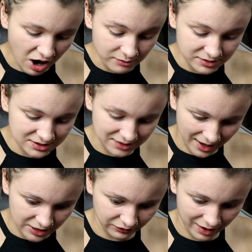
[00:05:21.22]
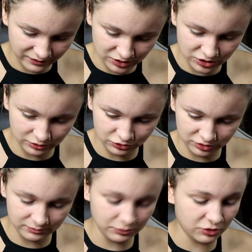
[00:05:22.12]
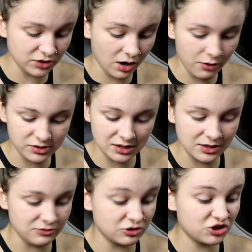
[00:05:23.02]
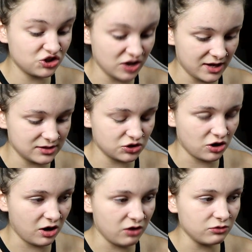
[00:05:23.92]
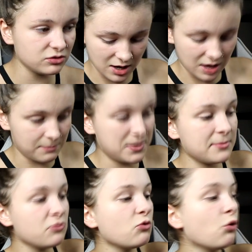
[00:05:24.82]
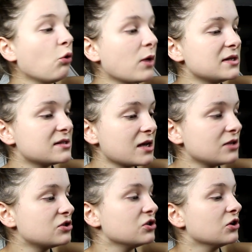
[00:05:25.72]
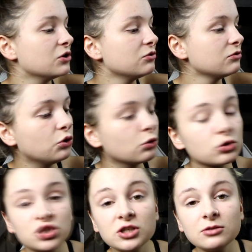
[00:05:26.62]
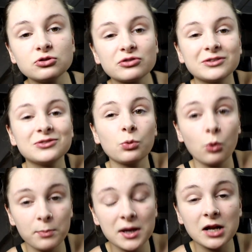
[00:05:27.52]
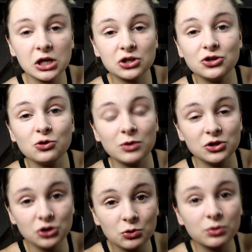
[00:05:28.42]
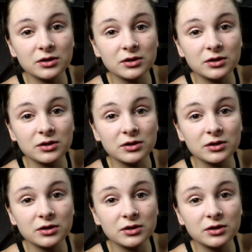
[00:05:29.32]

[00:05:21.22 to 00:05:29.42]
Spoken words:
I'm scared of having children because I was a little shit as a child, and people always say to you, your children will be like you when you were